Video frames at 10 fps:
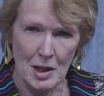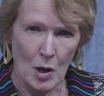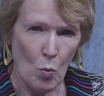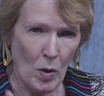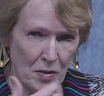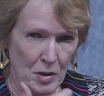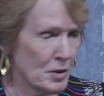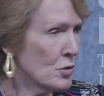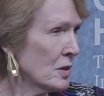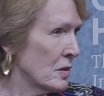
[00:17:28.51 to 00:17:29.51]
when there is
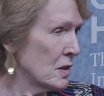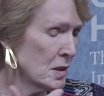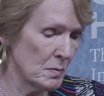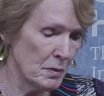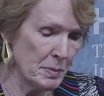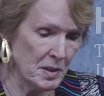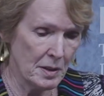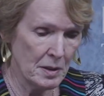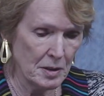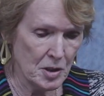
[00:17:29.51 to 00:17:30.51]
criticism of
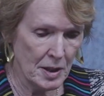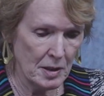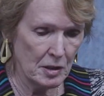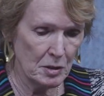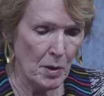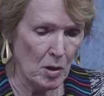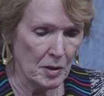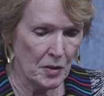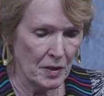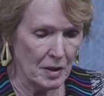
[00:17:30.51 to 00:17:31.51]
particular Chinese
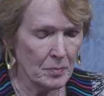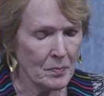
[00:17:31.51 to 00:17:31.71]
policy.